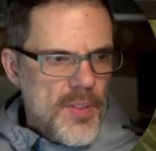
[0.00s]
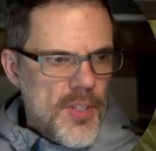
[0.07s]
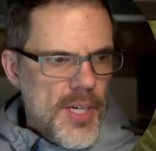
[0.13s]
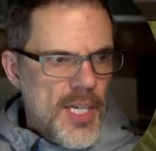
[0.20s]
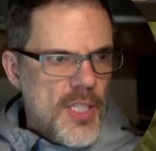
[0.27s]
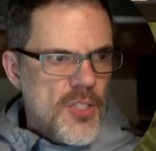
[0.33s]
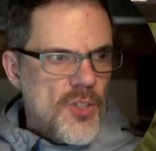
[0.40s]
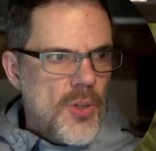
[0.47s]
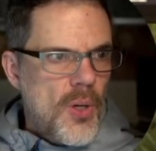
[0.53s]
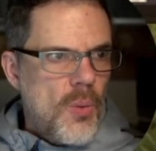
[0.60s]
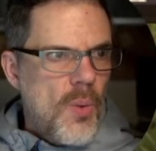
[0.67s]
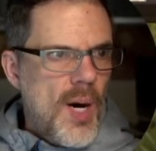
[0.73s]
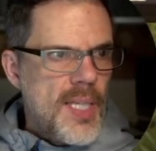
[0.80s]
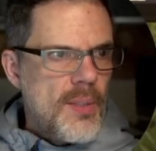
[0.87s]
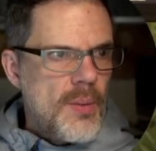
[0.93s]
Sorry,
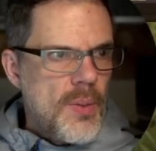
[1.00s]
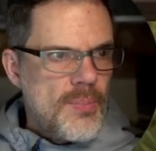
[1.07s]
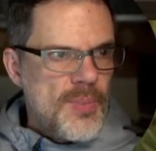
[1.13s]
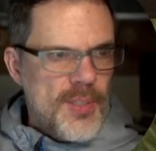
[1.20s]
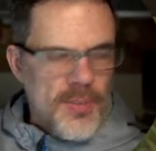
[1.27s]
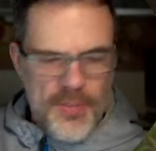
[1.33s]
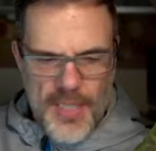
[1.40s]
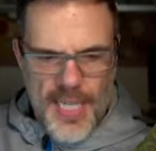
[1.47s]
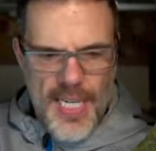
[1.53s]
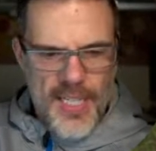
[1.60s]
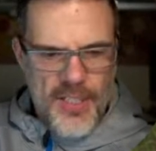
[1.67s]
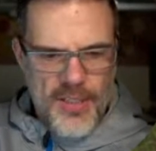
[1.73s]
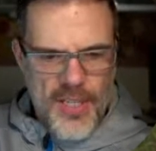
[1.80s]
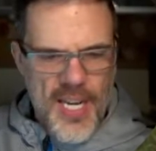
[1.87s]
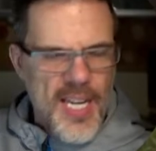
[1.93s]
Control 1. Whoops, I
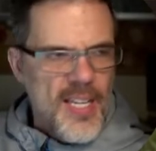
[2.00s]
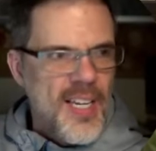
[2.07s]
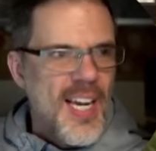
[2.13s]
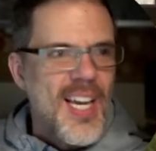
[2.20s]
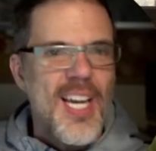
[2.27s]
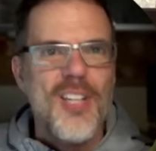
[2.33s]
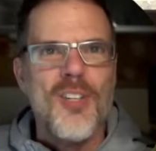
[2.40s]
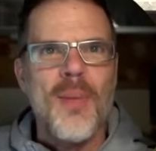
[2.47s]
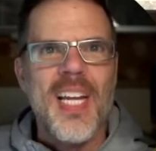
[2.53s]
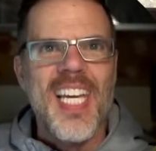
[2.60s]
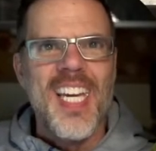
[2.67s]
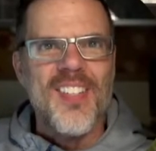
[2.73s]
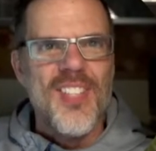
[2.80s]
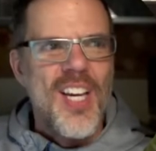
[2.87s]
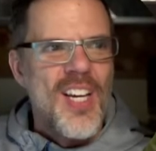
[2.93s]
hit it. Hit too
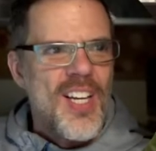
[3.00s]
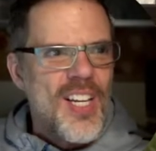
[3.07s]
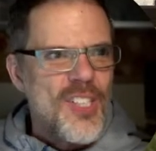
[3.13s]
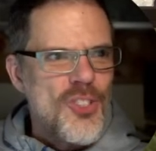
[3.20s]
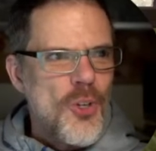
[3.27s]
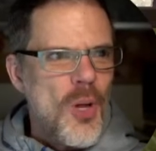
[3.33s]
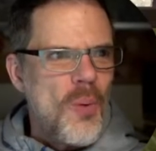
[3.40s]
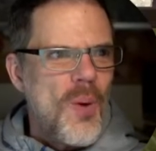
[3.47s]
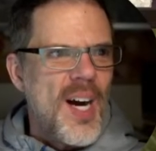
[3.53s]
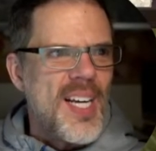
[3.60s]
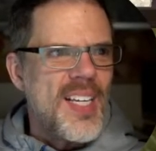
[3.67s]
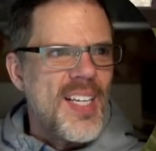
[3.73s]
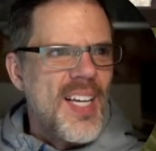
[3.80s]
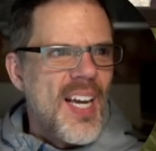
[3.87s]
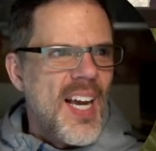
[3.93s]
many keys. Control
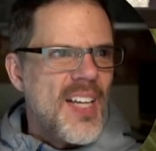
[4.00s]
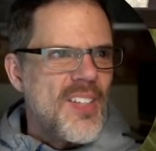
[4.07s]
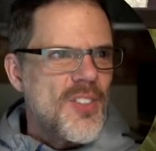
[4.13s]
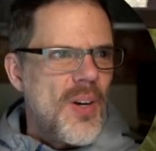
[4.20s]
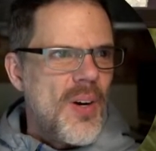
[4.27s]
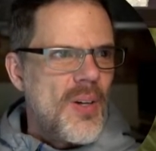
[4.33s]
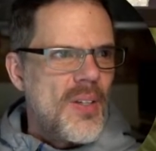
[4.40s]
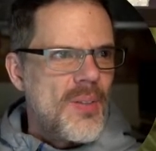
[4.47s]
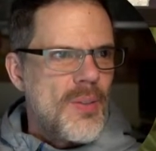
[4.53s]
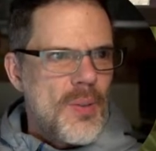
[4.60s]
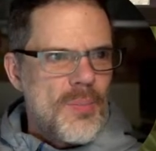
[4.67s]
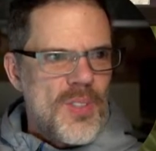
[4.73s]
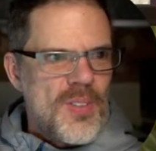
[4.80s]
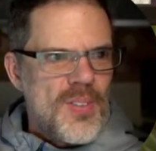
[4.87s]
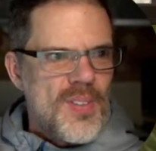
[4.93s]
1. So,
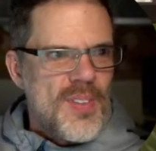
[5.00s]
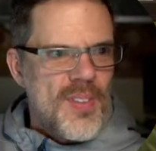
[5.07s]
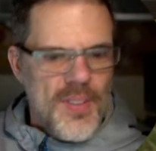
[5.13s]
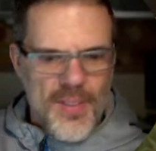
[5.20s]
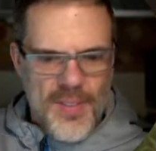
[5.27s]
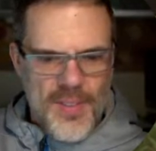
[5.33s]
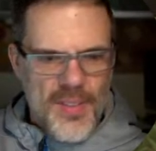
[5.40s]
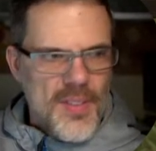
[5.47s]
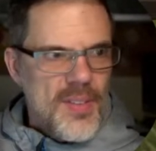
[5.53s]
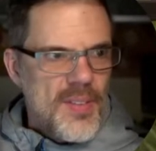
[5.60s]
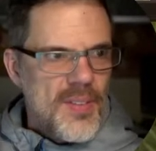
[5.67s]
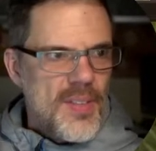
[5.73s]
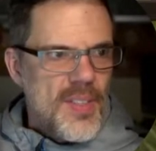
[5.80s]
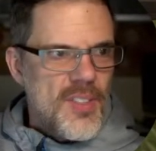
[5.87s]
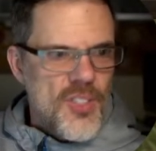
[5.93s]
let's
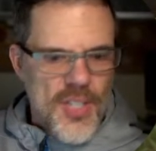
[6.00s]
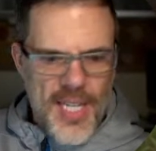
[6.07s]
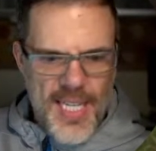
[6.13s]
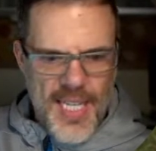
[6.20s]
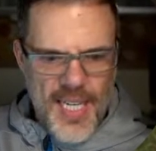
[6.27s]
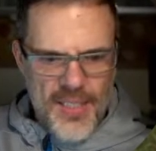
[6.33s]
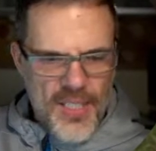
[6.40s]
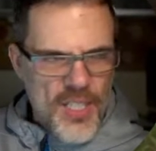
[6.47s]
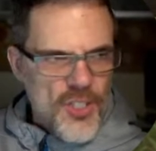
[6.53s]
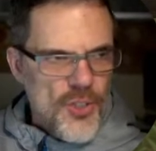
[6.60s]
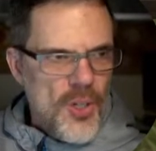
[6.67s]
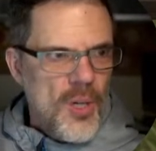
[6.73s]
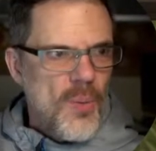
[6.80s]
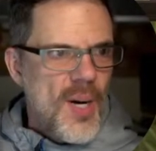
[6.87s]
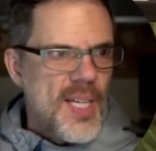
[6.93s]
try that again.
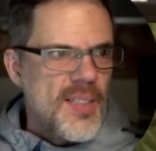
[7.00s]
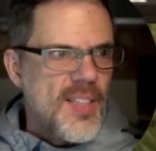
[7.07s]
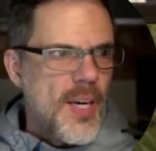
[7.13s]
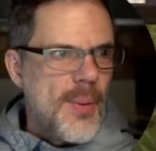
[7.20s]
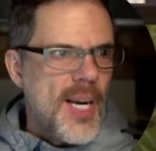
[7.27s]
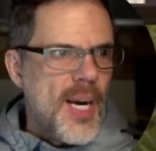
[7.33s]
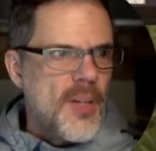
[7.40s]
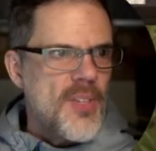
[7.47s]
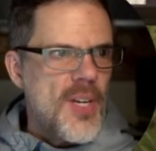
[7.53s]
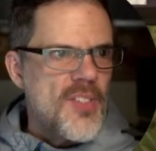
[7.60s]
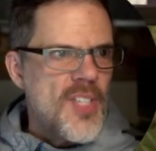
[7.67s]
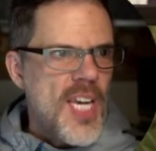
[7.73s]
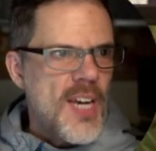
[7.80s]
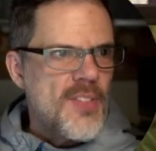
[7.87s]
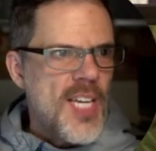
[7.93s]
Control 1. There we go. So I
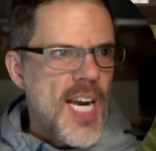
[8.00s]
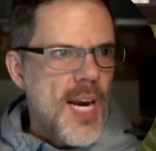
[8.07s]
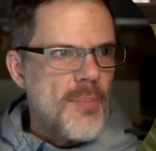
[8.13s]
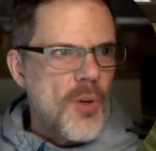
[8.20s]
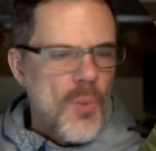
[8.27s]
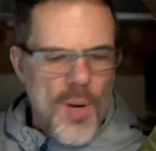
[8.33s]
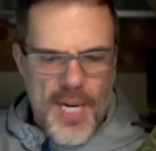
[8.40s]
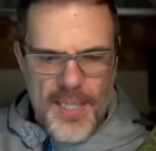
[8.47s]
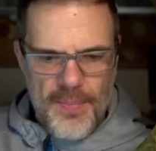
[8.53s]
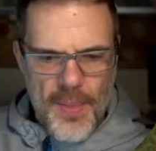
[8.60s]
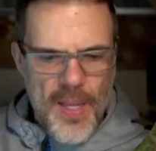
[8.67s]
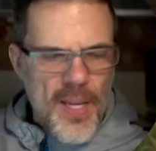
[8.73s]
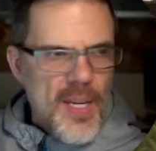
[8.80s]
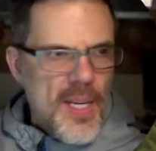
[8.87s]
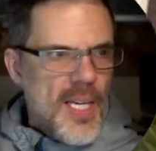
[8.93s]
saved camera 1.
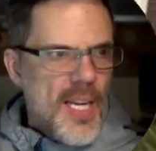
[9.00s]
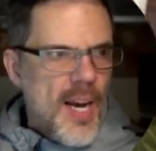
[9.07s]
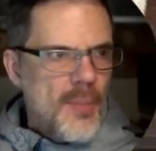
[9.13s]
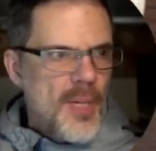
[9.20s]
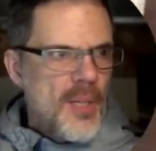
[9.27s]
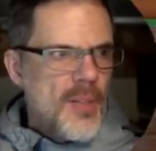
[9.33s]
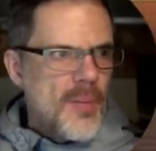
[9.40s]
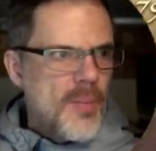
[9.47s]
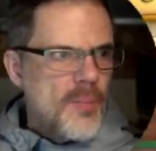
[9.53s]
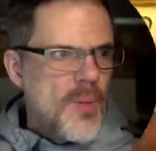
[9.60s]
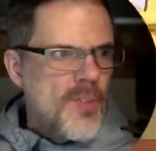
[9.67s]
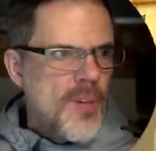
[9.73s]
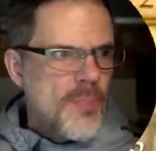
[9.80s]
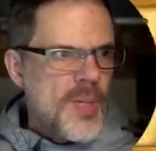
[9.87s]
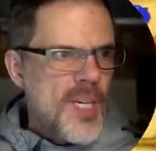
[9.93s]
Now I'm going to
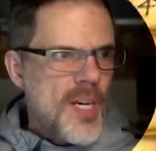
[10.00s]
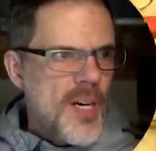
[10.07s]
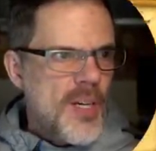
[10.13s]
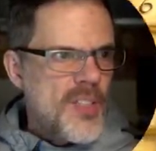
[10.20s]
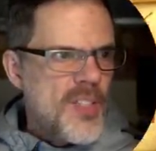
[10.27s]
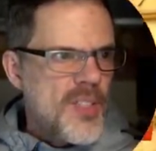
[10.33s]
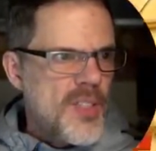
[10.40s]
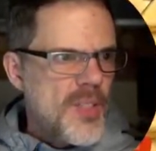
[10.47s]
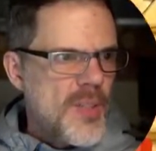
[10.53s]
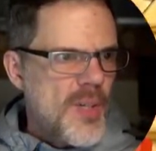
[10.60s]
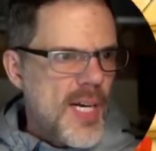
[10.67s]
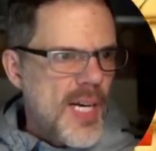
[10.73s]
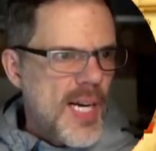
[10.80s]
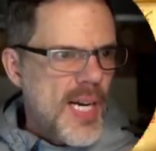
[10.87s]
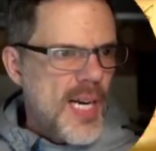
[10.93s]
move up here
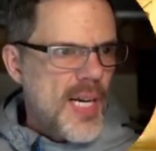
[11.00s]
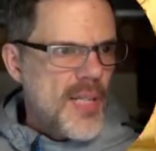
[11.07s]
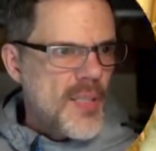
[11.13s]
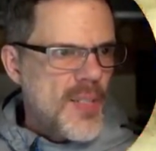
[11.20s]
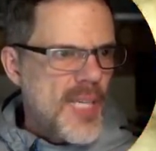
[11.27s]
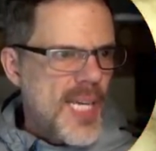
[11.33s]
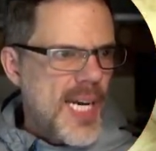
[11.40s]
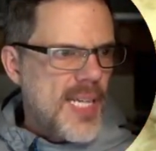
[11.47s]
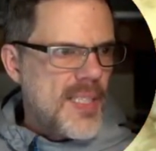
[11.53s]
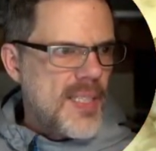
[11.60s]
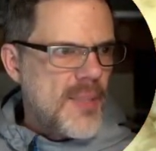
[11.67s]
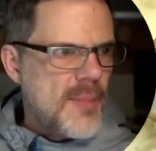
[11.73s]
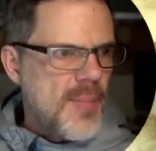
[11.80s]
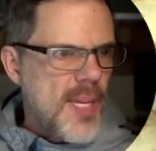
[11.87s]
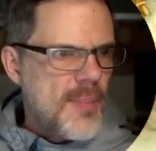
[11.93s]
to look at
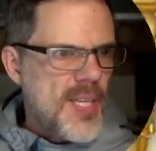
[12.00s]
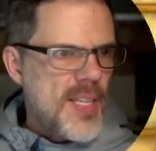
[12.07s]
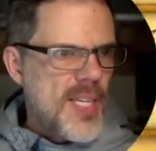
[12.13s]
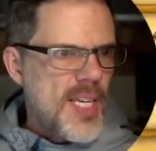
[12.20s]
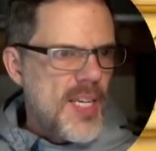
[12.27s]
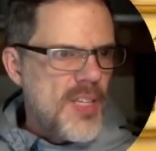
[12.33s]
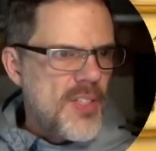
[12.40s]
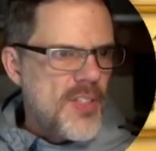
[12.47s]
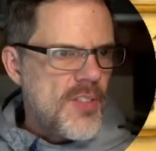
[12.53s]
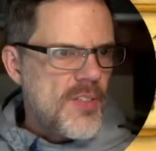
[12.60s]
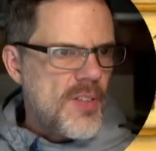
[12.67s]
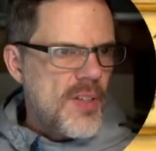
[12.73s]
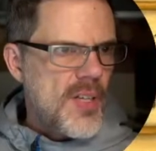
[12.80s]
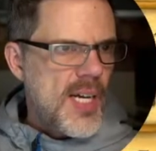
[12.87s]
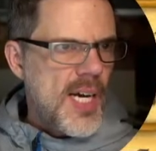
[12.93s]
maybe
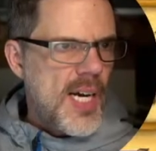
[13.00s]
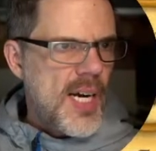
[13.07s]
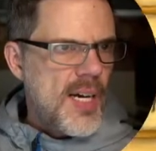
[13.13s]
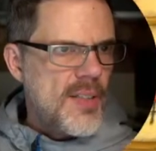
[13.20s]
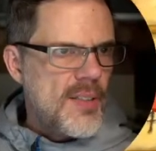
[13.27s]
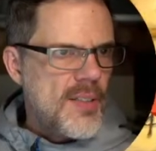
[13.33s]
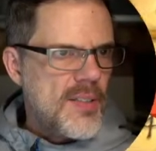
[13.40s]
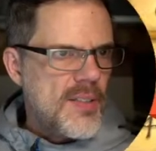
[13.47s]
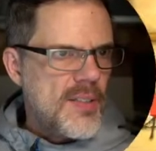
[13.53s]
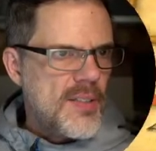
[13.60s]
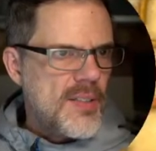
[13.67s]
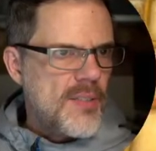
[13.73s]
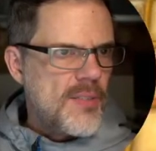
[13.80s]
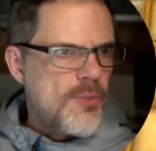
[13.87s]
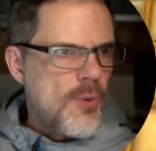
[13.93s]
these
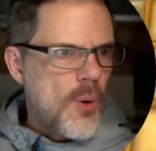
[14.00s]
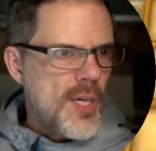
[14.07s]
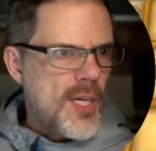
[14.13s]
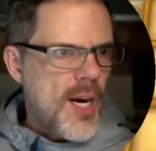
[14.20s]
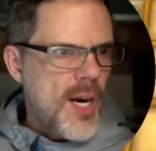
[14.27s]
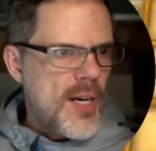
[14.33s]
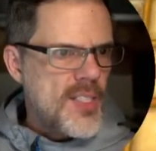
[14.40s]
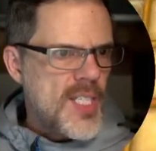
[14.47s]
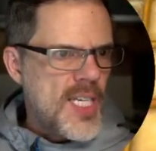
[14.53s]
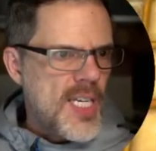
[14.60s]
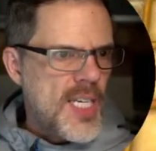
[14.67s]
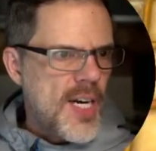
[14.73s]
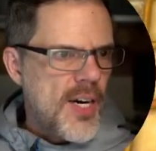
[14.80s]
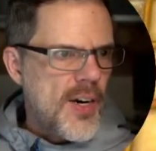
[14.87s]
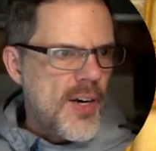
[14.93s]
4 cards
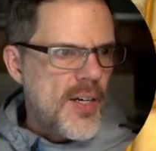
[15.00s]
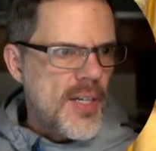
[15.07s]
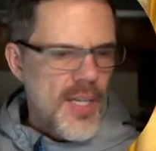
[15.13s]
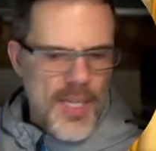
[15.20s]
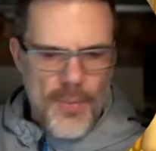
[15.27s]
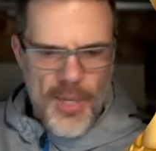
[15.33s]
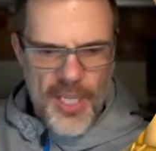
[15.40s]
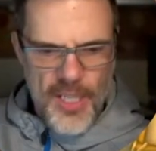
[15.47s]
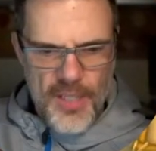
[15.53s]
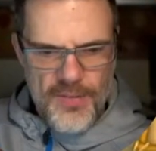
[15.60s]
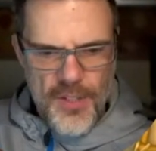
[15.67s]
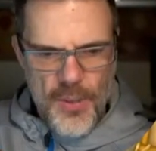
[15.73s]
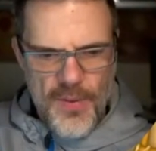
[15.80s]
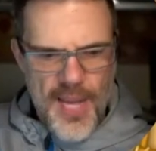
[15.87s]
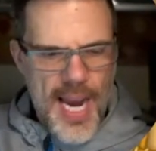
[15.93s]
here. I want a
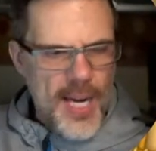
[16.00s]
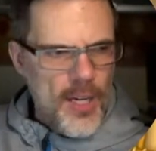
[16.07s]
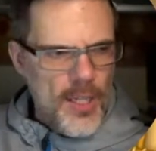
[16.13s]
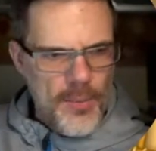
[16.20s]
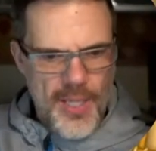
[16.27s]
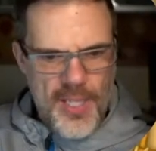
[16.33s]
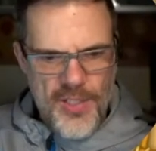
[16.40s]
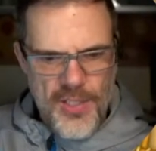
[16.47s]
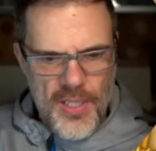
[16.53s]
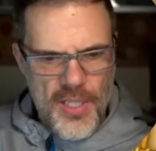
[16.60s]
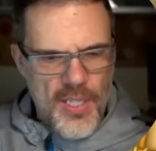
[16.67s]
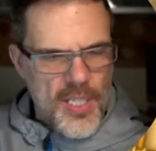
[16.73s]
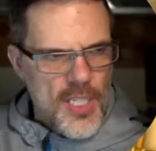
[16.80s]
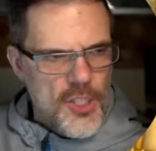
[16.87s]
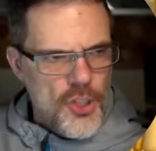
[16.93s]
good view of that always.
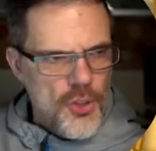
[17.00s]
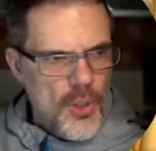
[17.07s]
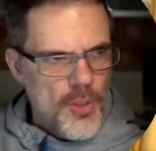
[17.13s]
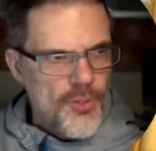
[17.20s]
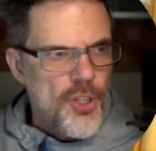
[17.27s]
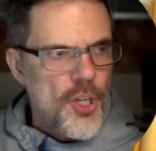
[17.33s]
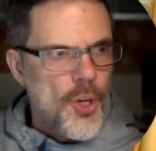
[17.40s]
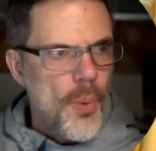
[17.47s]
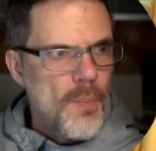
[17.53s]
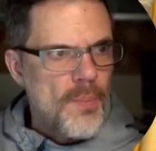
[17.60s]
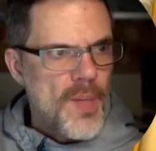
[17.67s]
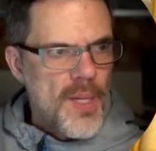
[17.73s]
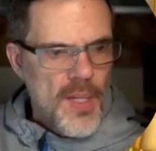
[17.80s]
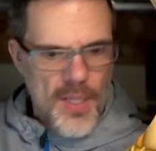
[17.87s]
Control 2.